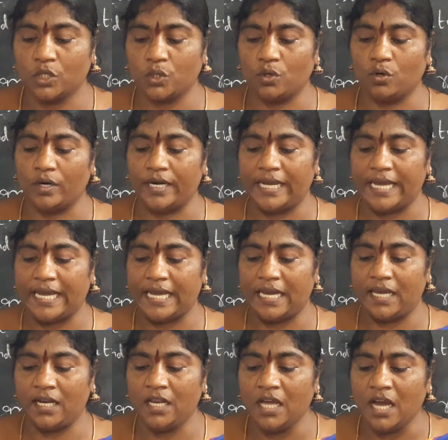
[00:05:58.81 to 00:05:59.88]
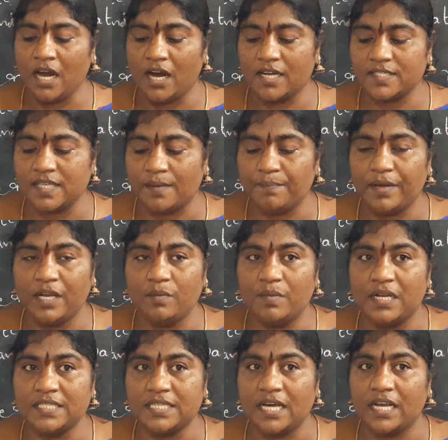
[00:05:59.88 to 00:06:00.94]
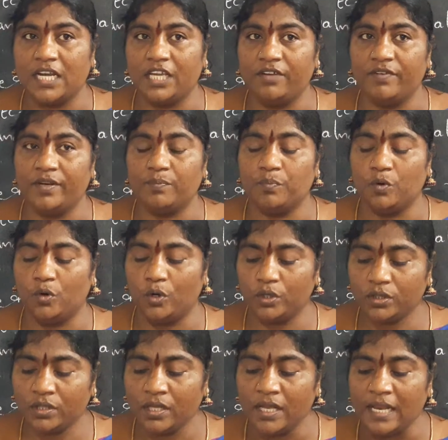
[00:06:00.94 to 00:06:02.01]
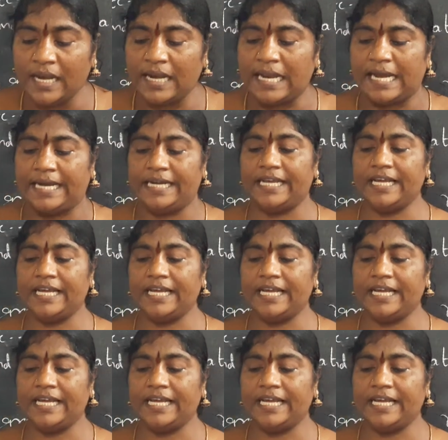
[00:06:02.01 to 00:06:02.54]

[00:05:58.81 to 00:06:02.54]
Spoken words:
crocodile or some animals are live in both land